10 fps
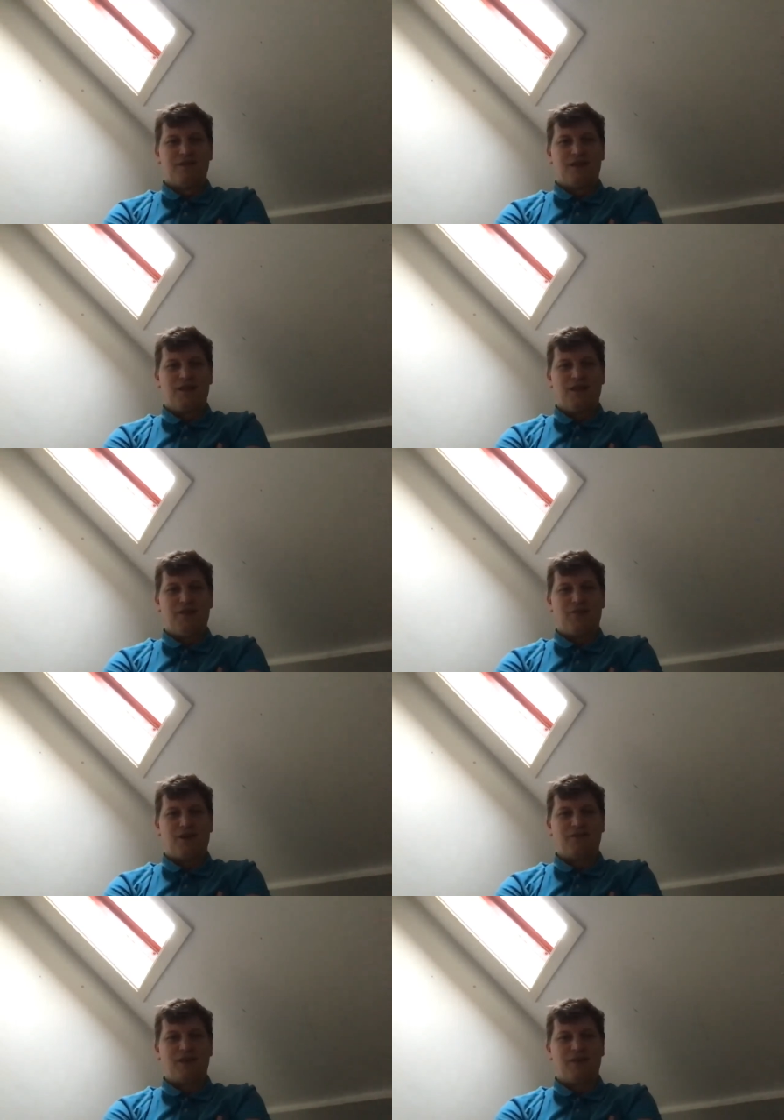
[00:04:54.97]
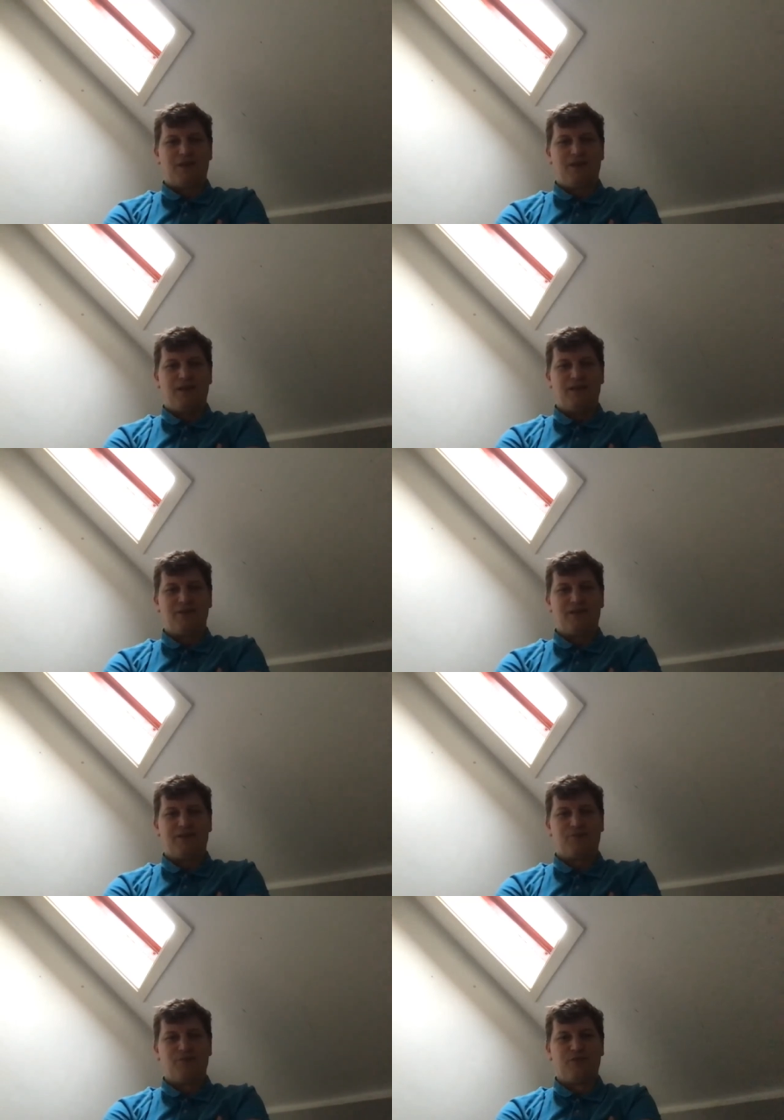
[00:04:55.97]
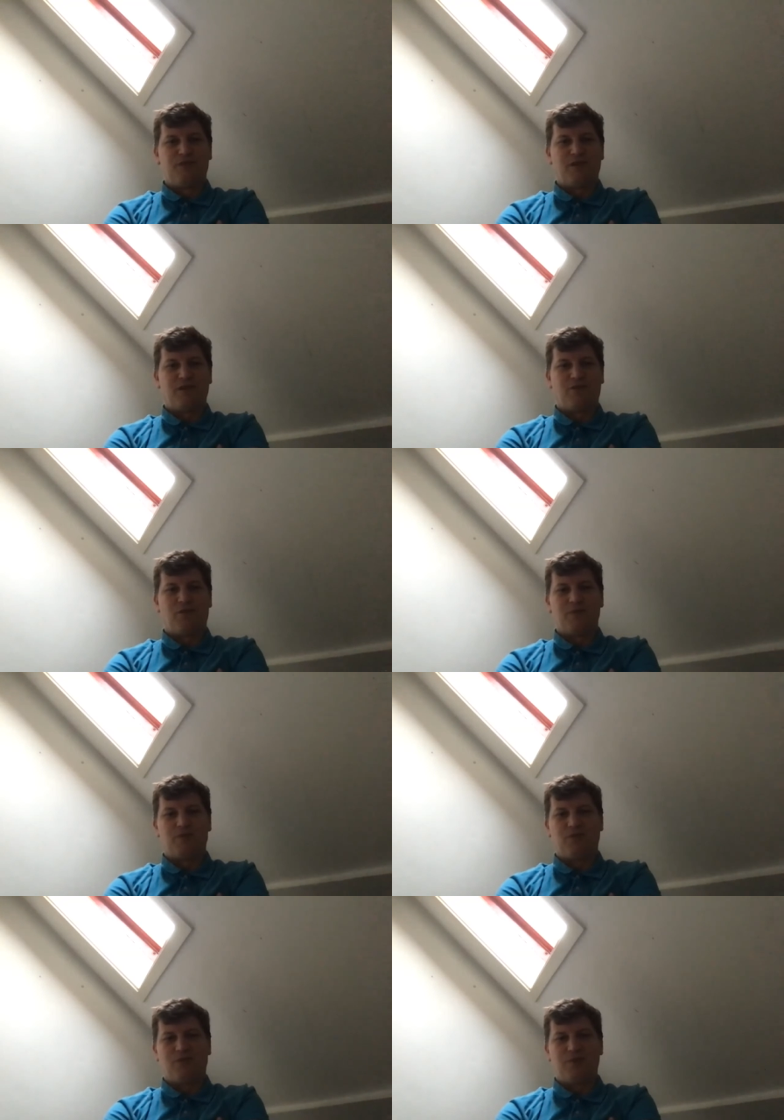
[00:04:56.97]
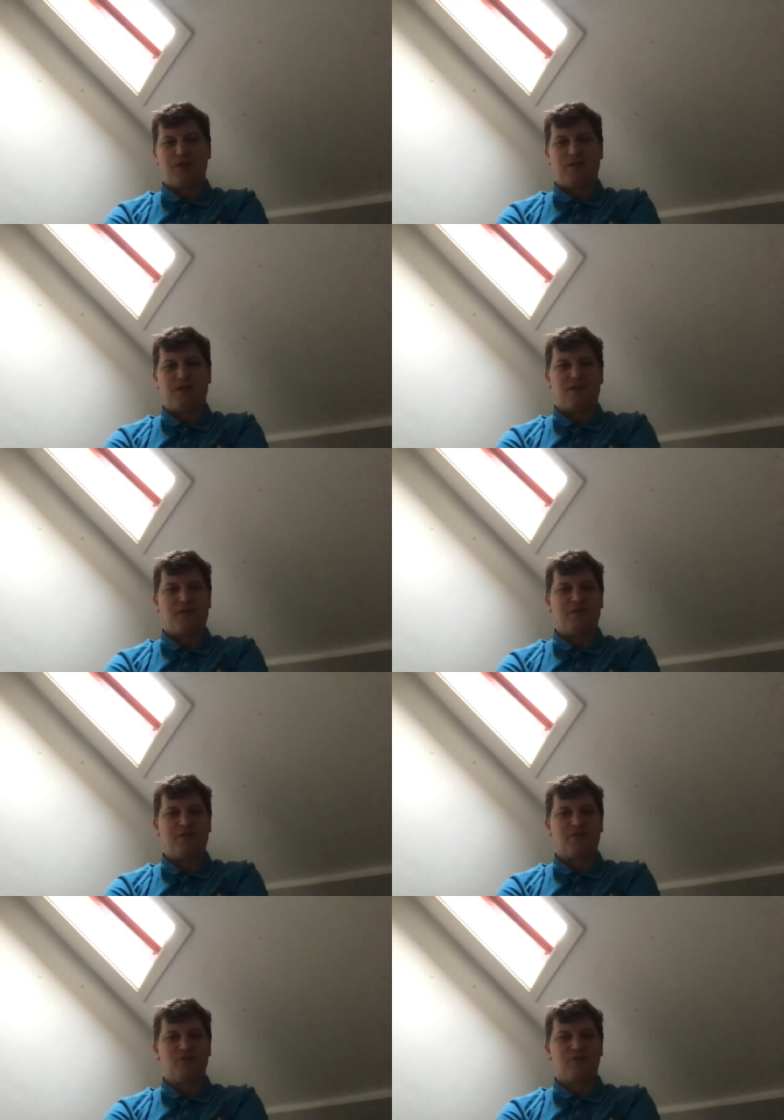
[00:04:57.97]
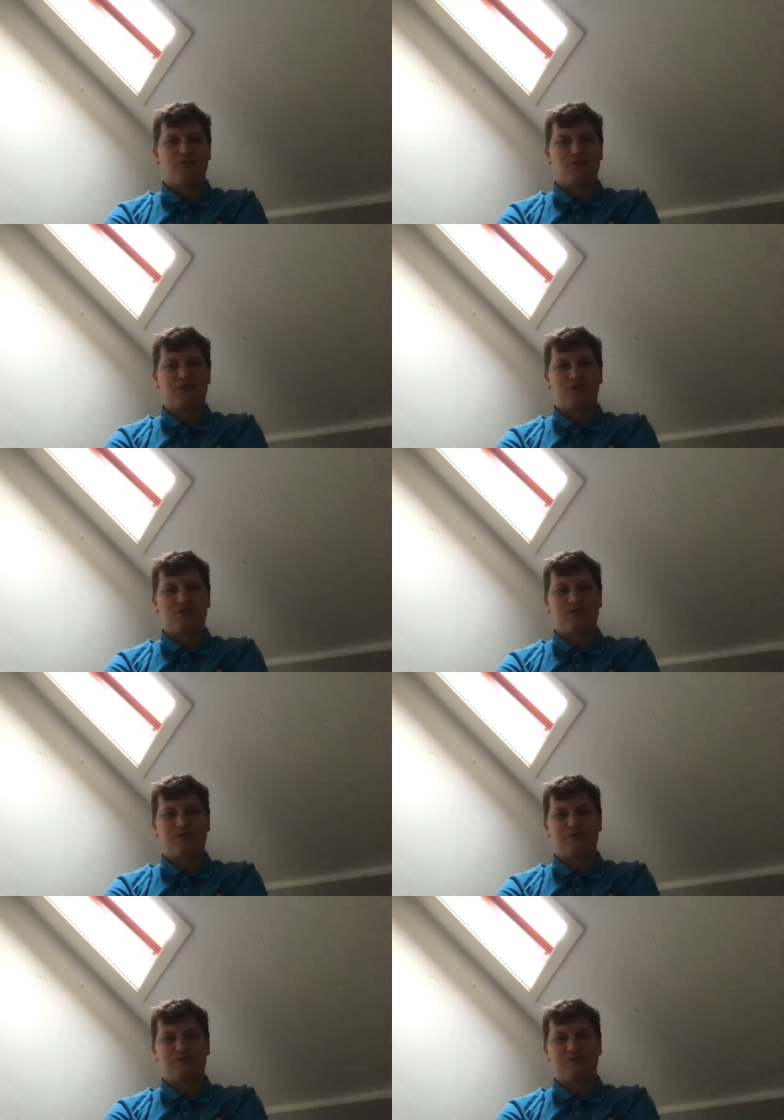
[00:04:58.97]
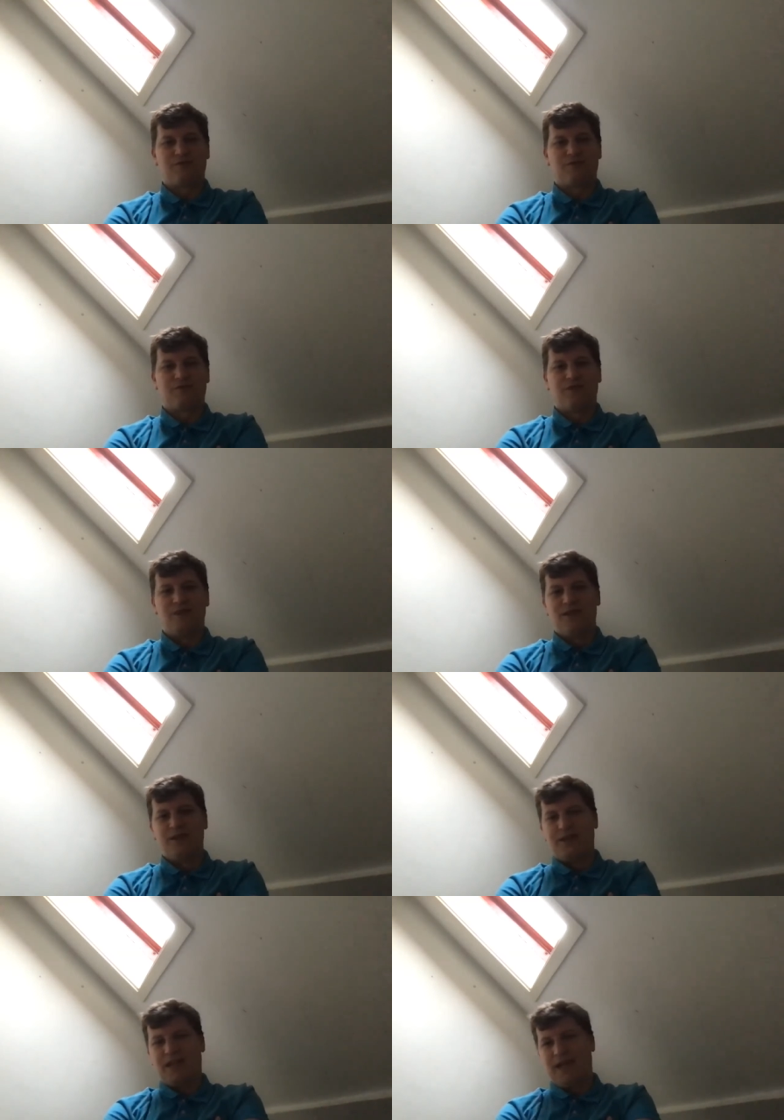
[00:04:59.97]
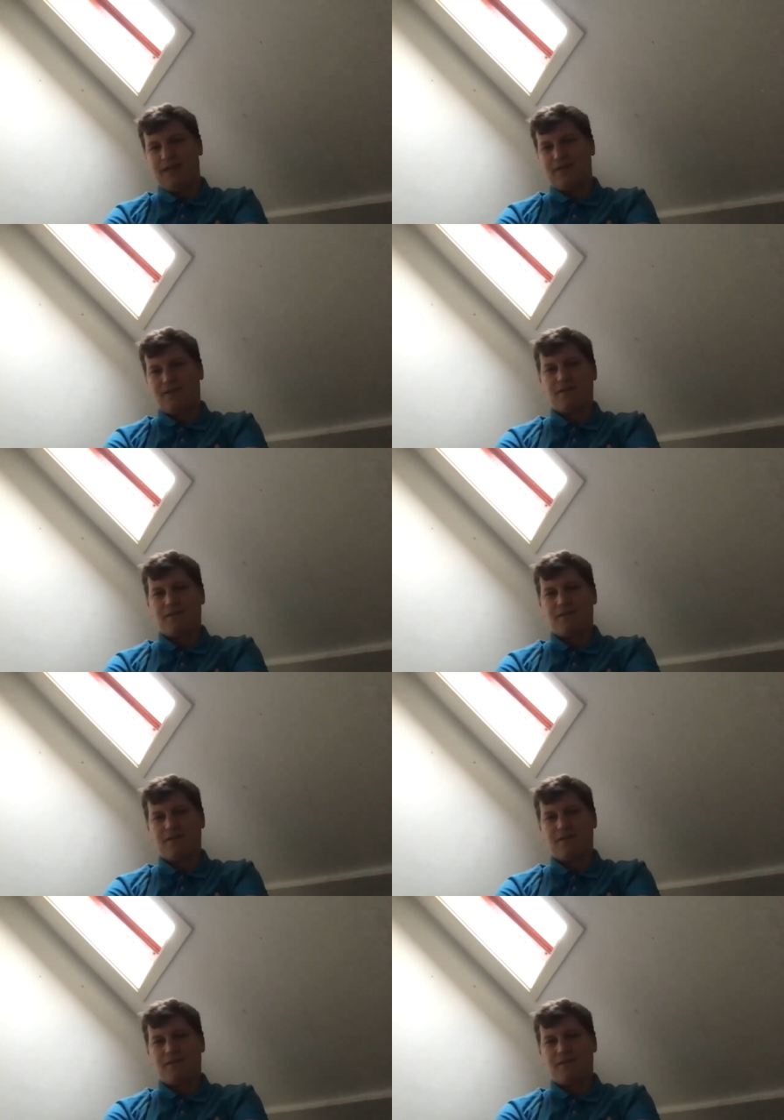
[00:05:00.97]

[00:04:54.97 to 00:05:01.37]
uh, if you have some ideas, just put it in common document, and I think Lu Lucas you should uh, create it.